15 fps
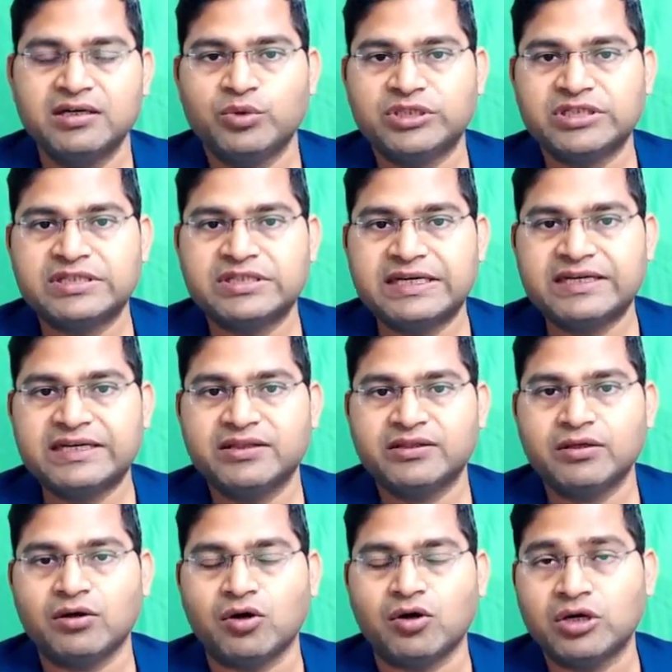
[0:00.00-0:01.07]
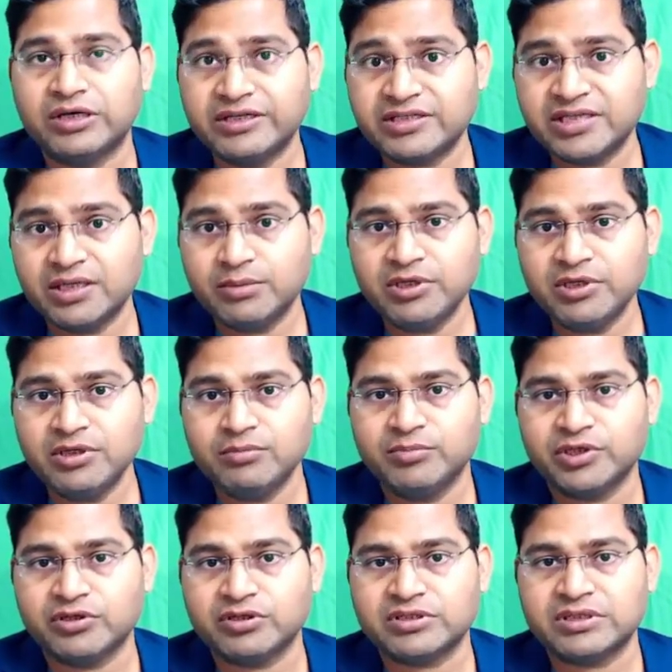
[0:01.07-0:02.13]
which is there in the orders table
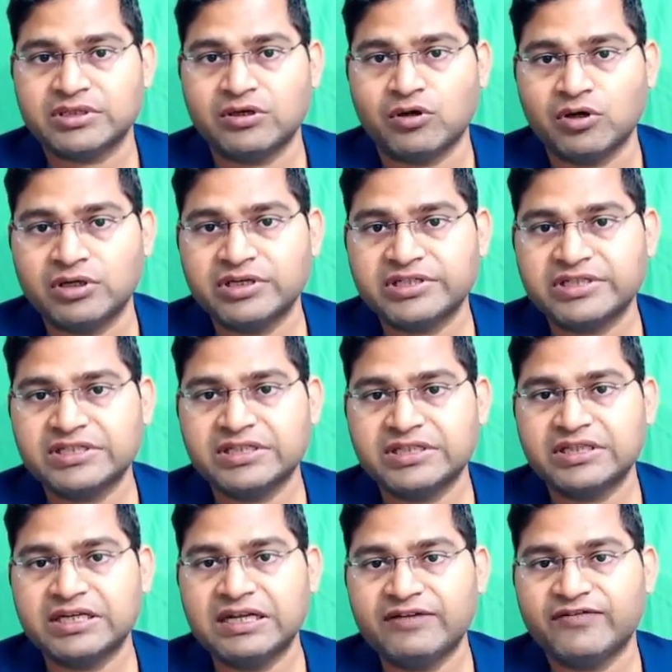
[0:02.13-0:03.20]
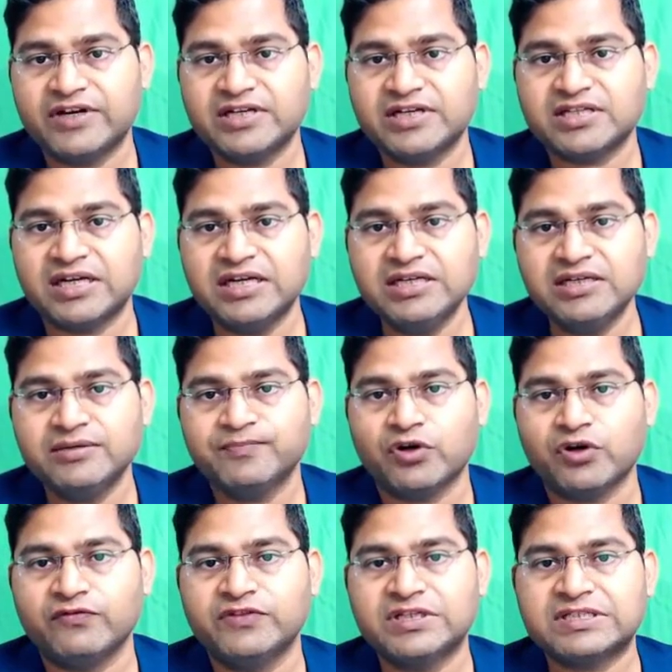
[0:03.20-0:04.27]
because orders is in the left hand side
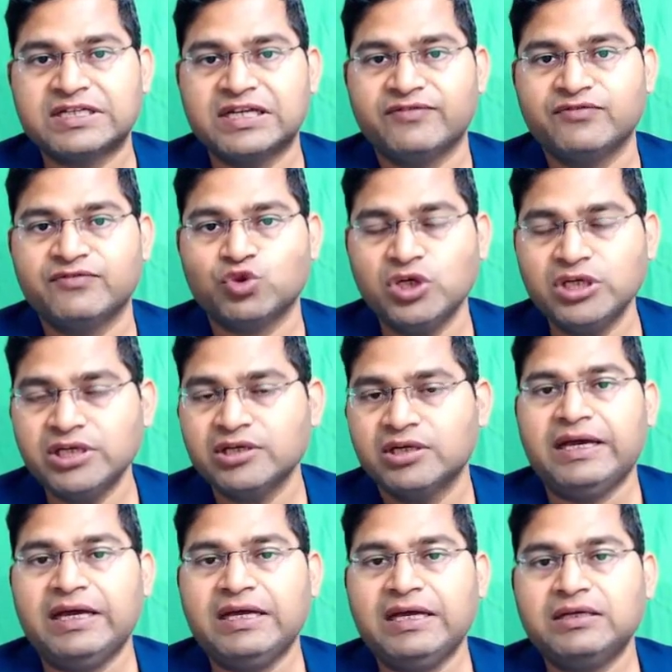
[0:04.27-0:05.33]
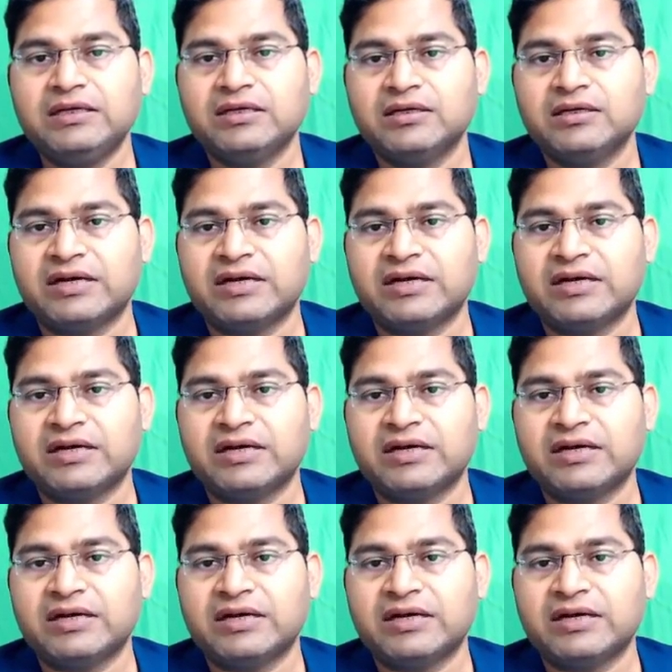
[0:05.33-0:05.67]
of this left join and